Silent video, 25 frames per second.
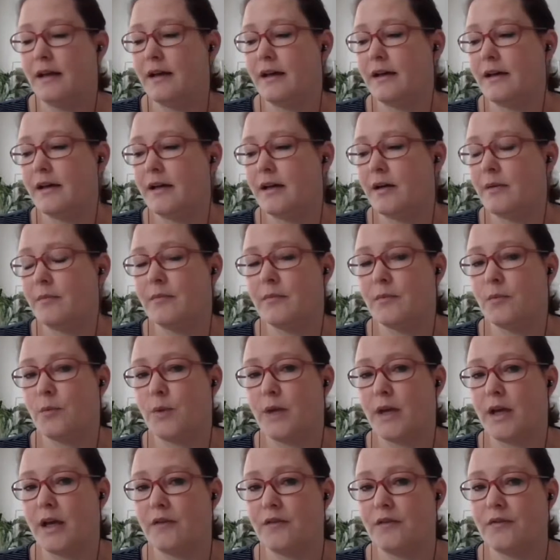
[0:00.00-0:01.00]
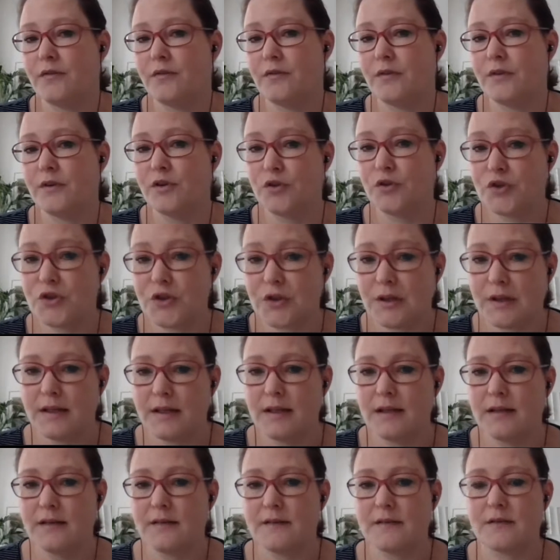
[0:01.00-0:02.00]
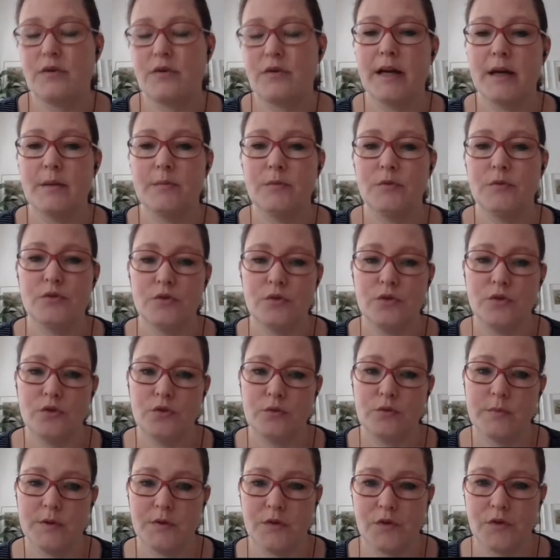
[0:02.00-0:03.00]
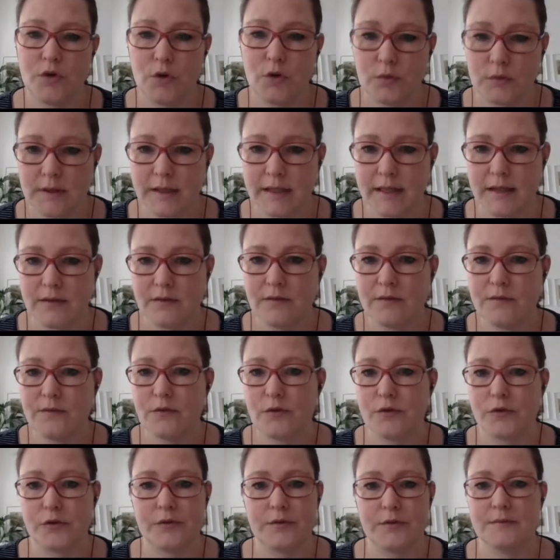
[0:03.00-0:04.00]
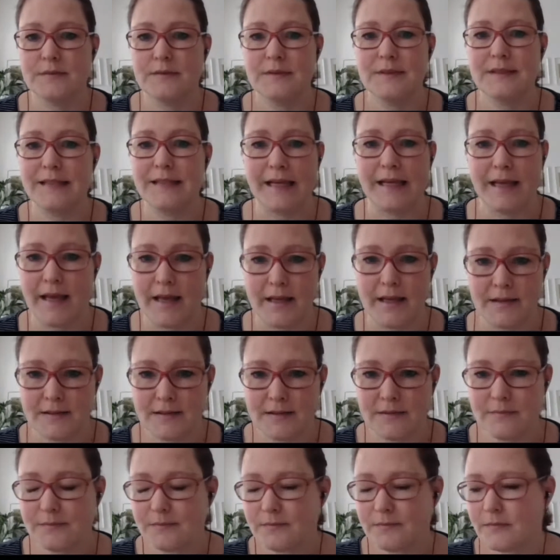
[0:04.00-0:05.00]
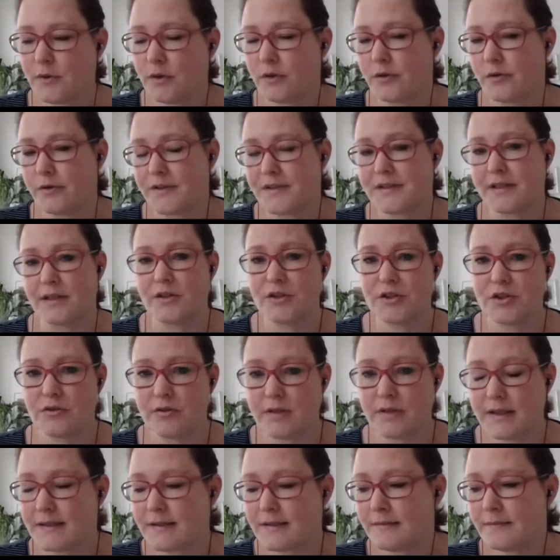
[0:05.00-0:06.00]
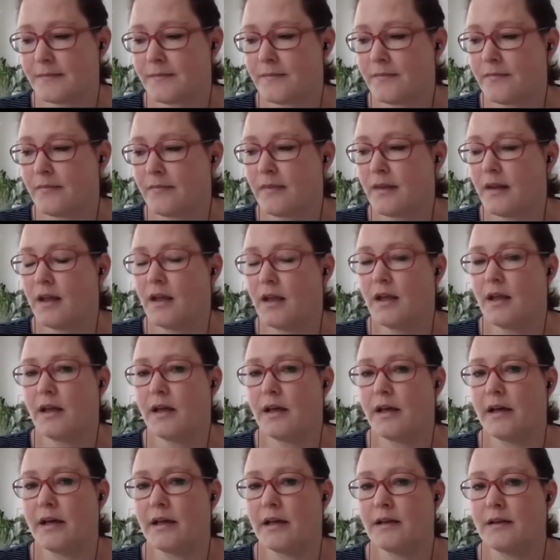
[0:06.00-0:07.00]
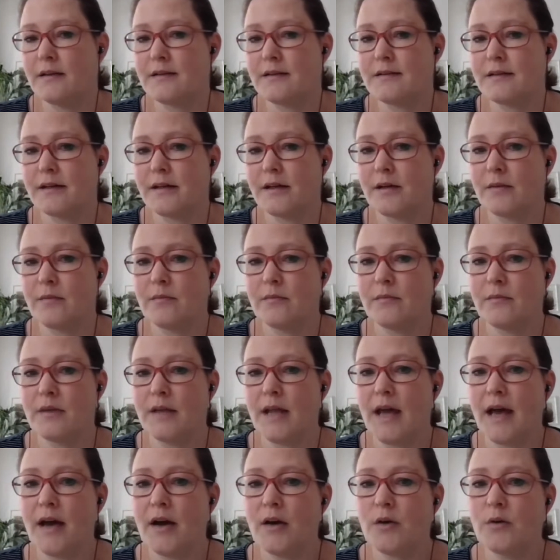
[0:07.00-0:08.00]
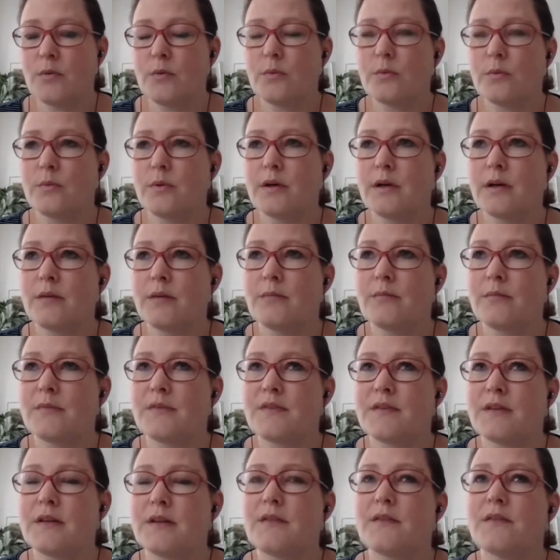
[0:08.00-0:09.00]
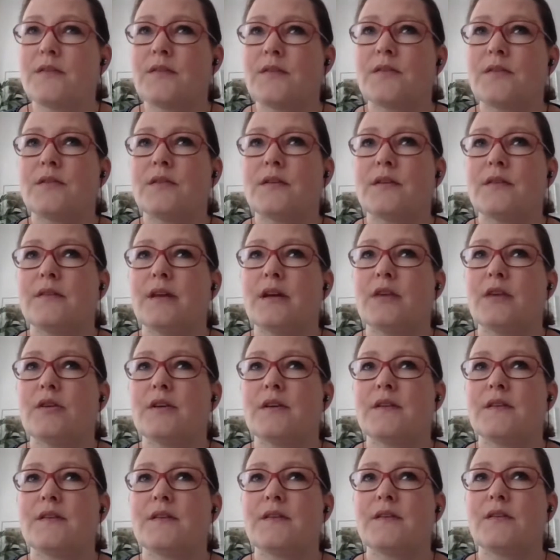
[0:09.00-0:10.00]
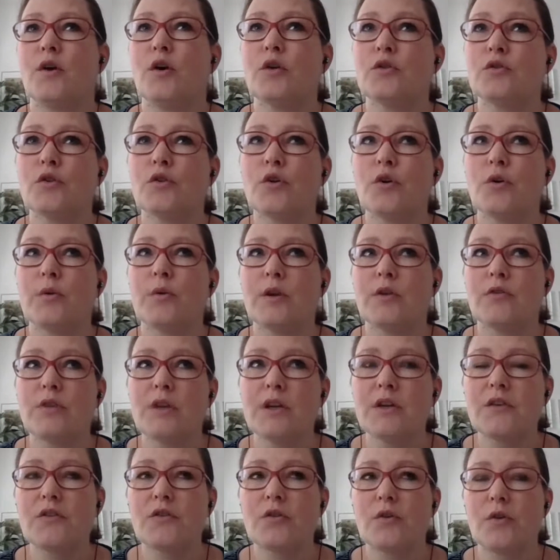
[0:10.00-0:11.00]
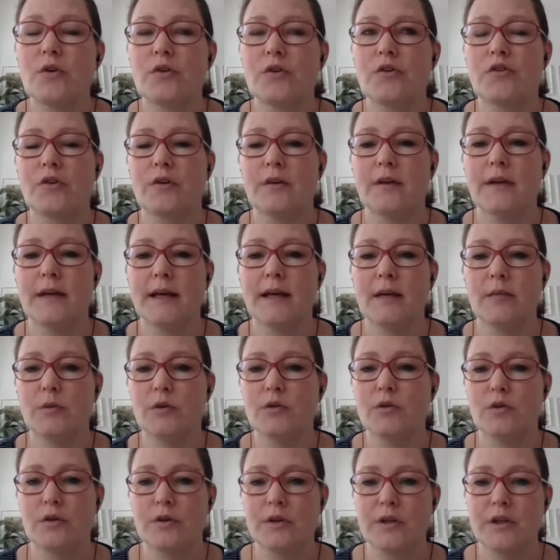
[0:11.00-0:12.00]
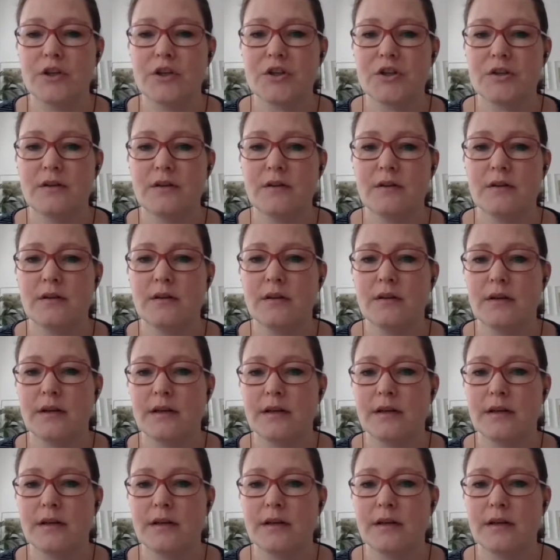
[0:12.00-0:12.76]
We have usually ascribed to humans only for decades or centuries. And now, since there is ongoing research on animal cognition,